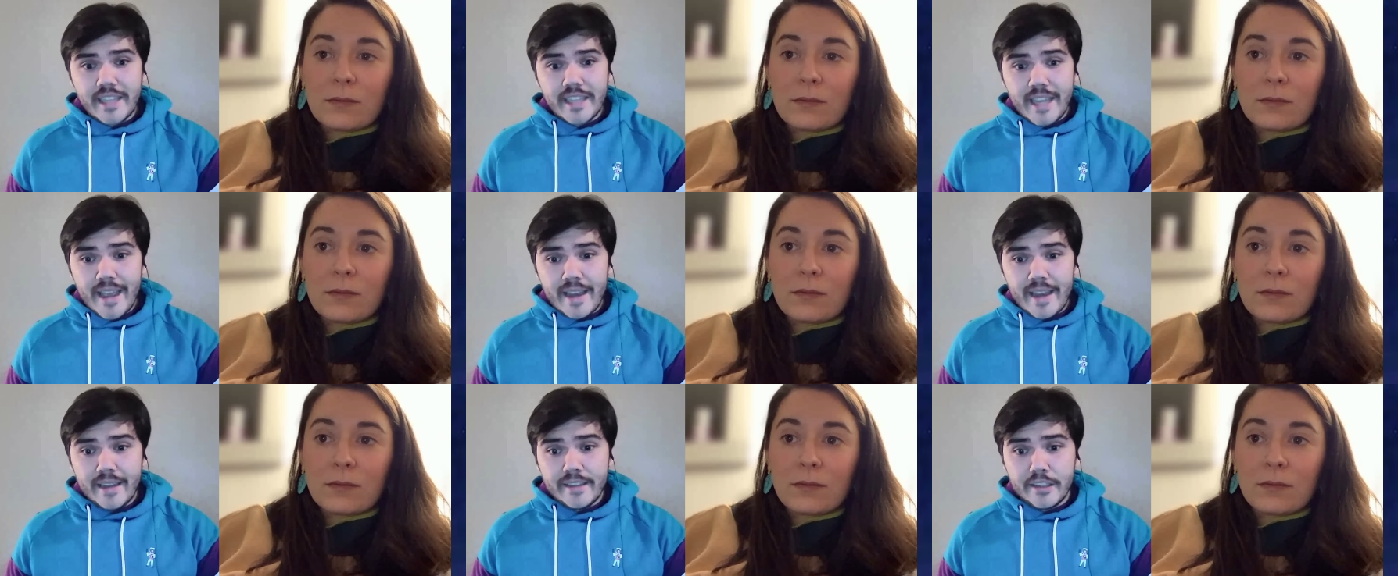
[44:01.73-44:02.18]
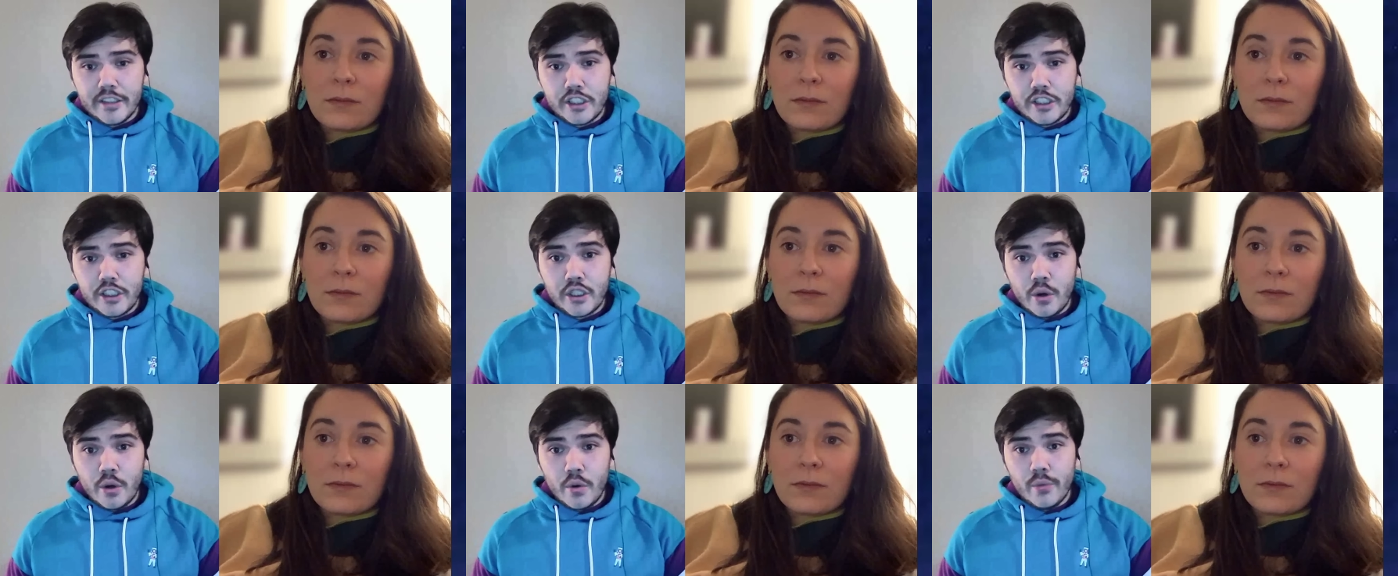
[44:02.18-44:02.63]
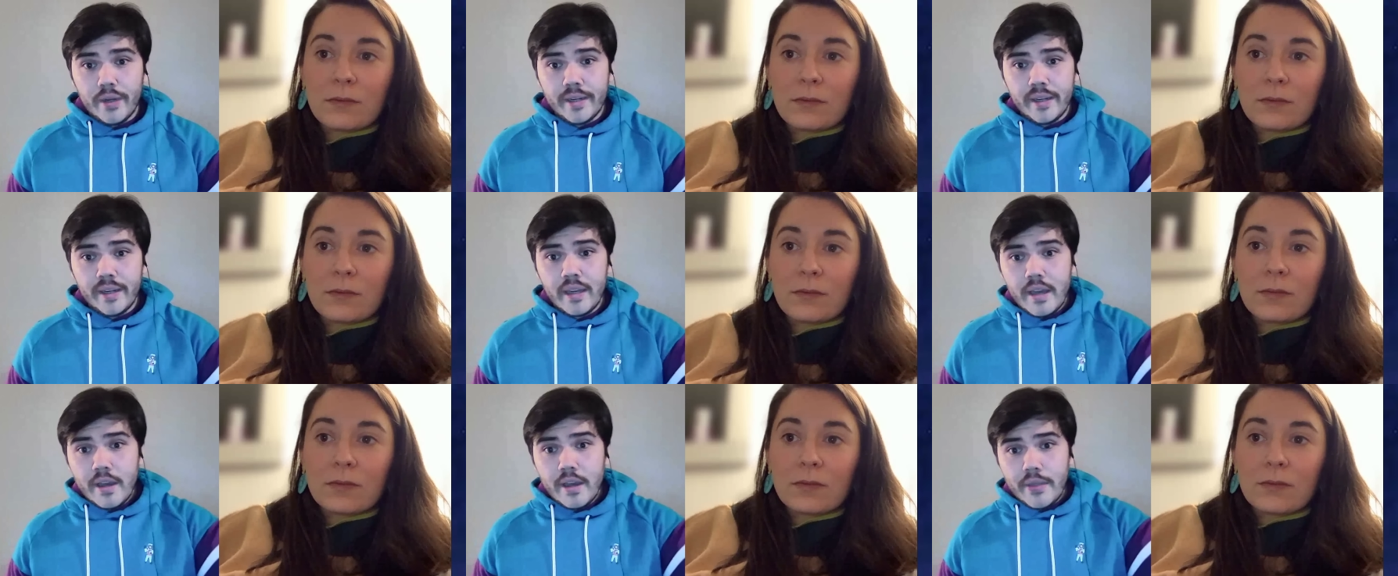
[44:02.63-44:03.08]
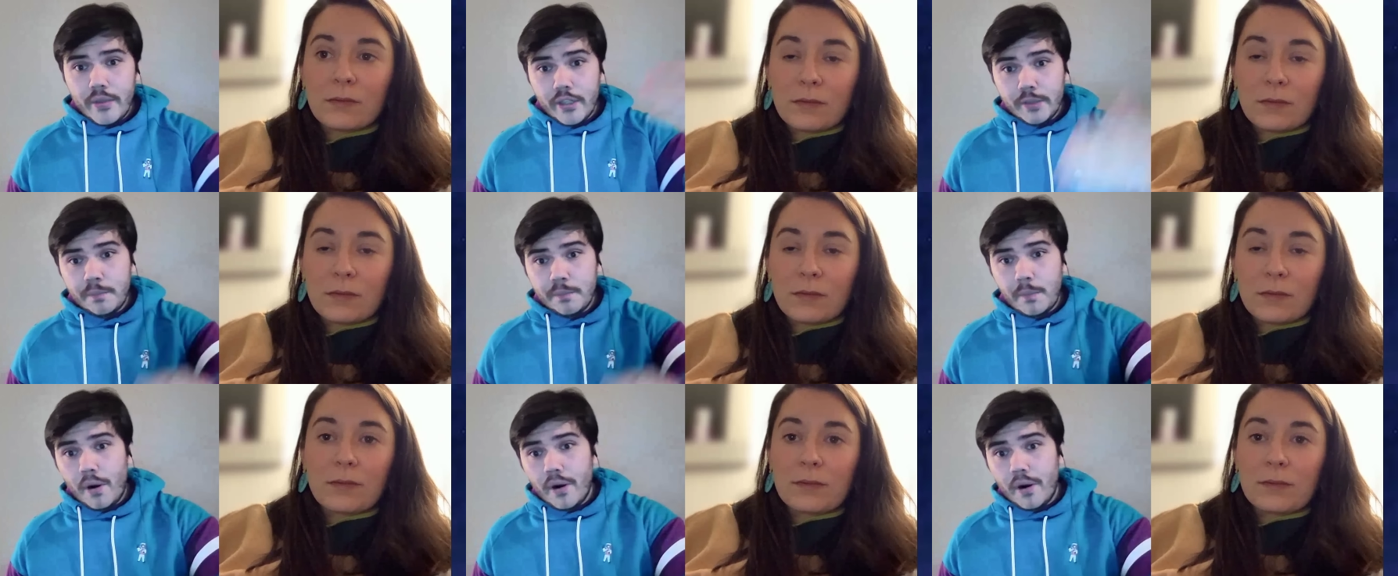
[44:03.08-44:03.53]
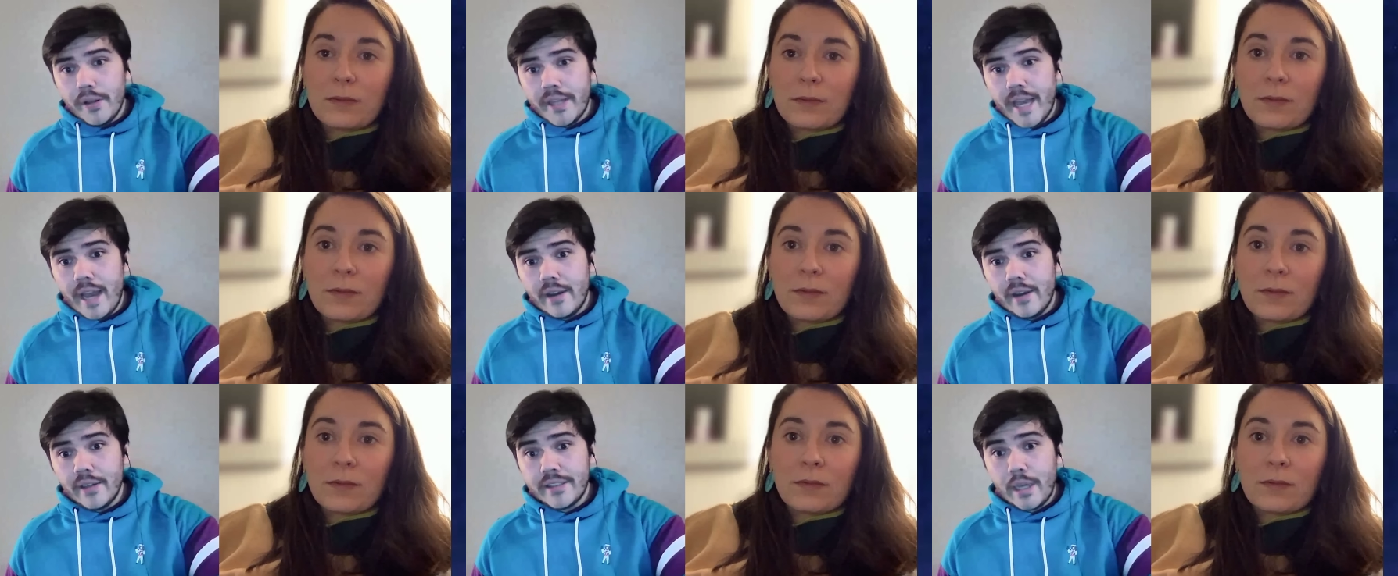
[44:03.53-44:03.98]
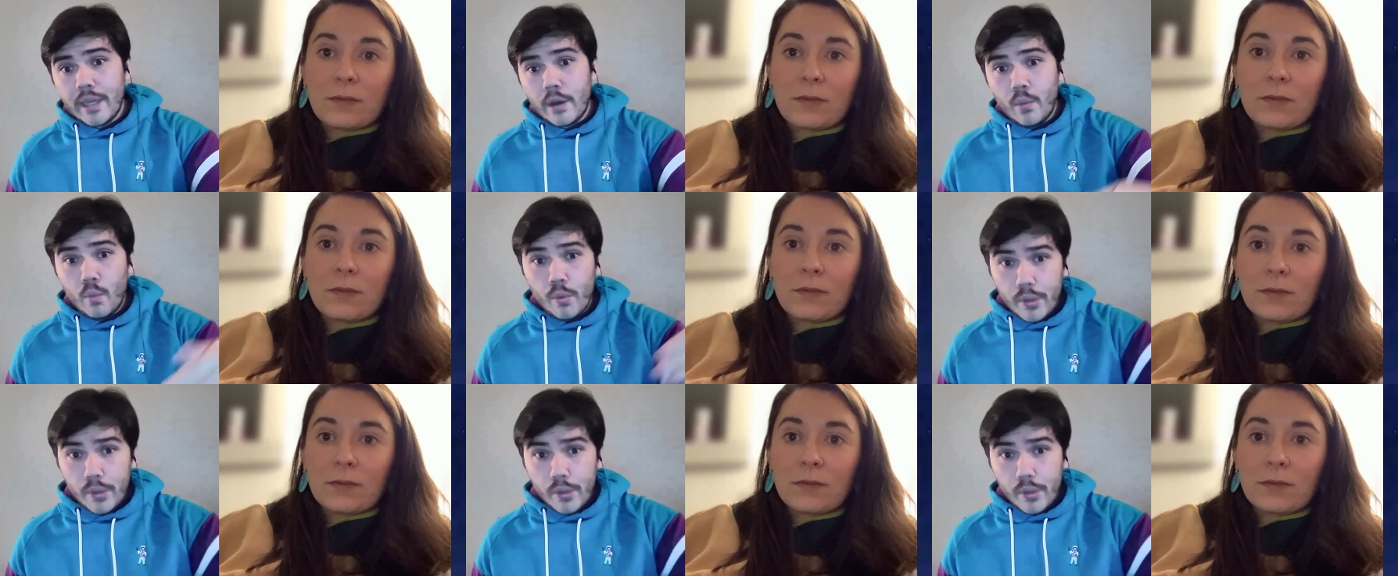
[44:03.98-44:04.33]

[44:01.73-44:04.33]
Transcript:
Speaker 1: a stand and showing there's part of the house